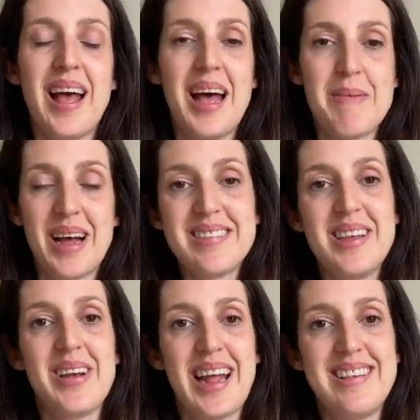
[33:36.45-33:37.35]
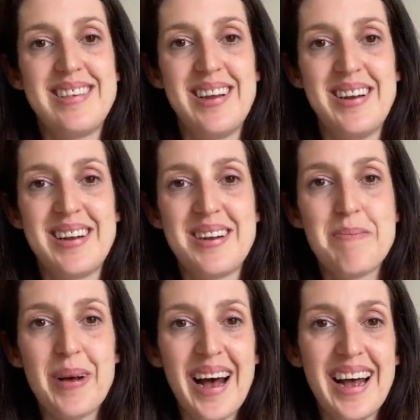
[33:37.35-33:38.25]
um, and I'll see you again soon.
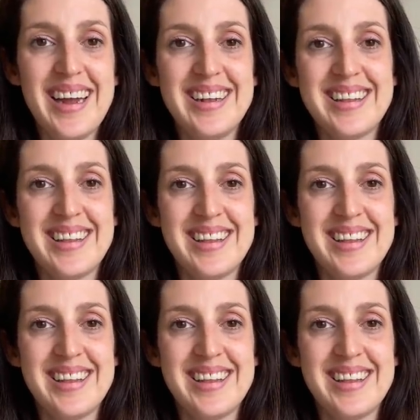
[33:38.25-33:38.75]
Bye.